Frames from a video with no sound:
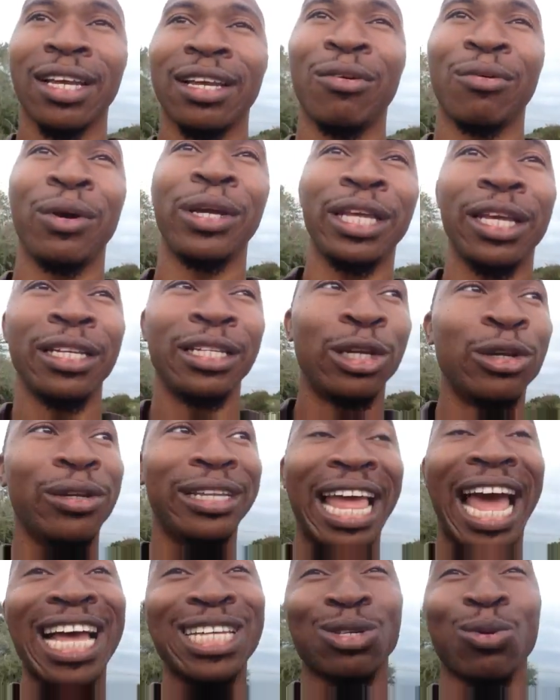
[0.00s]
when you do,
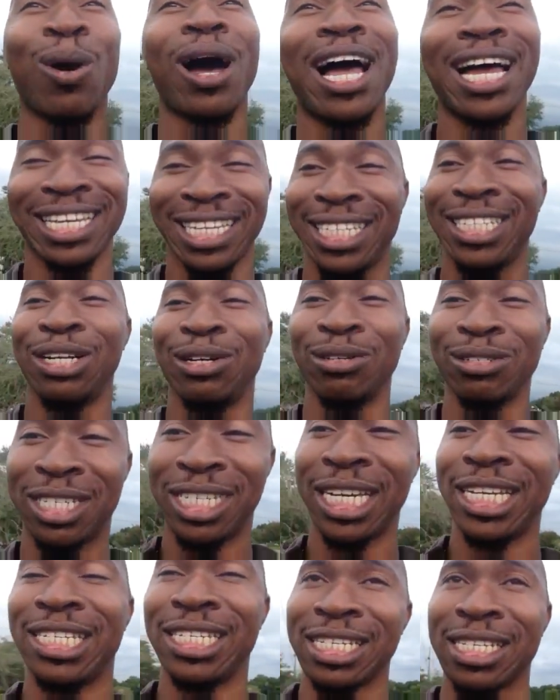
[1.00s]
that's why,
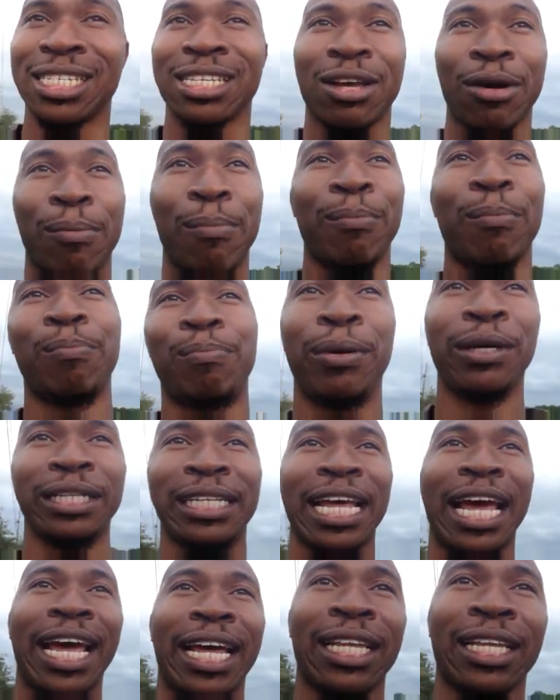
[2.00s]
Jesus come put
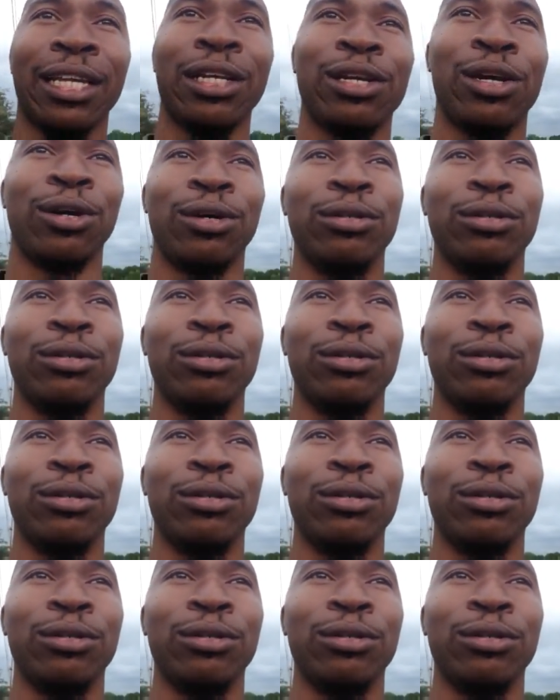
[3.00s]
that, he